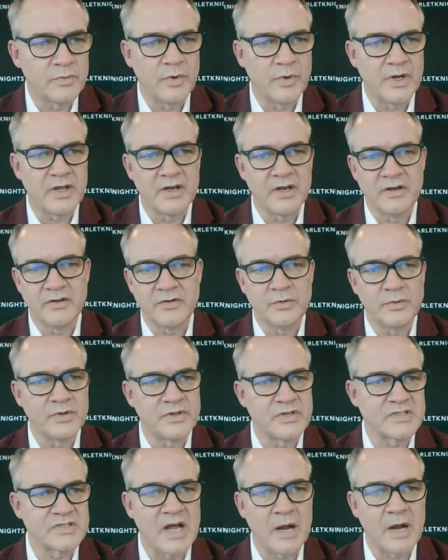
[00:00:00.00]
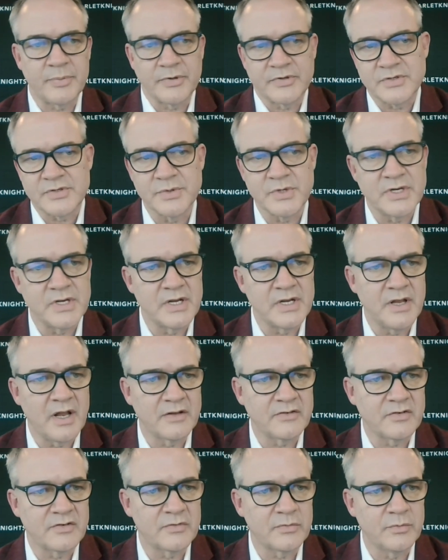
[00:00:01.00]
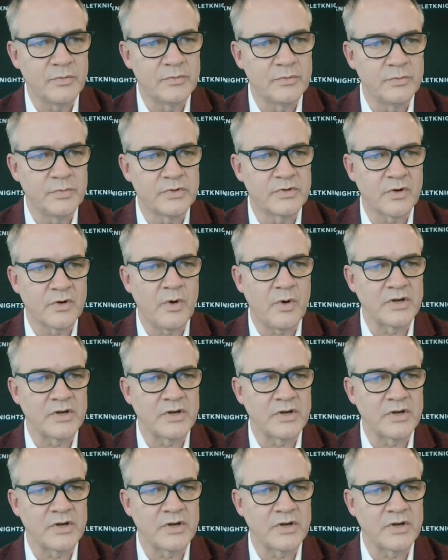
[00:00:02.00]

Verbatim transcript: what are you going to do with this opportunity that's what the